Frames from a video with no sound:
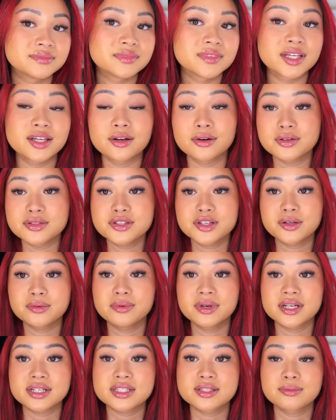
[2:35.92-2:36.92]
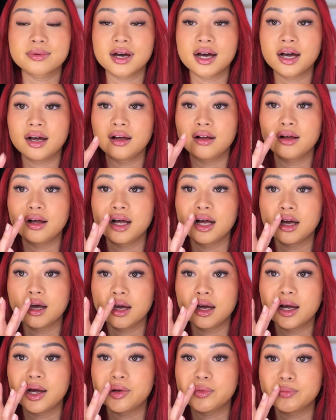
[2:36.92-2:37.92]
It also works well
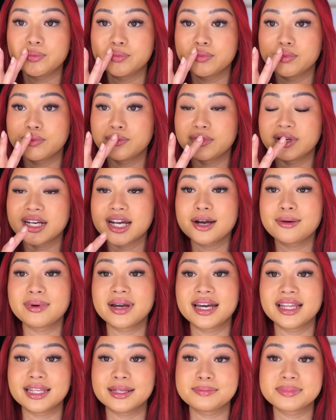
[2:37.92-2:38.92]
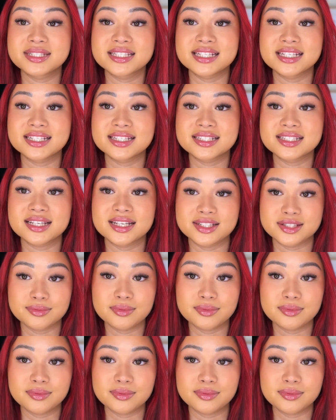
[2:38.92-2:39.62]
when I wear lipsticks as